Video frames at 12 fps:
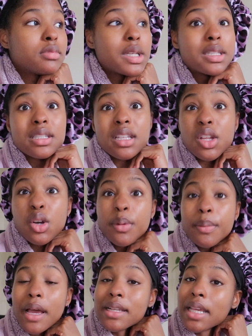It's a little bit
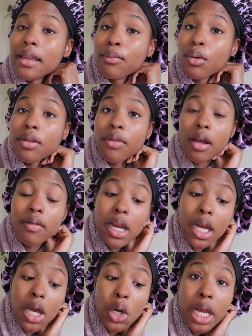past 8:45 right
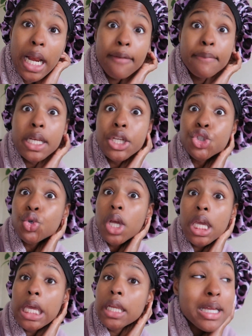now and I've been
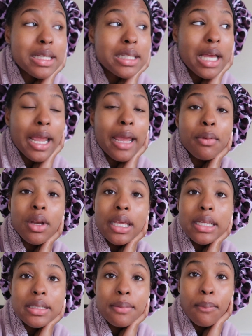enjoying it. But I am gonna
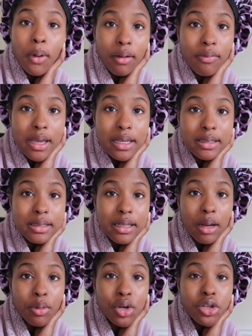eat some breakfast.
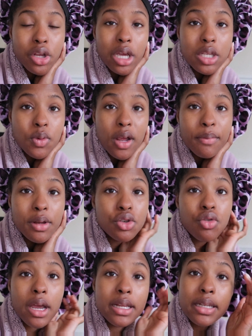I want to show you guys what I've been
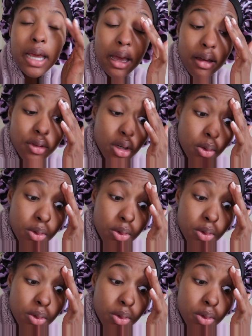trying to have, you know,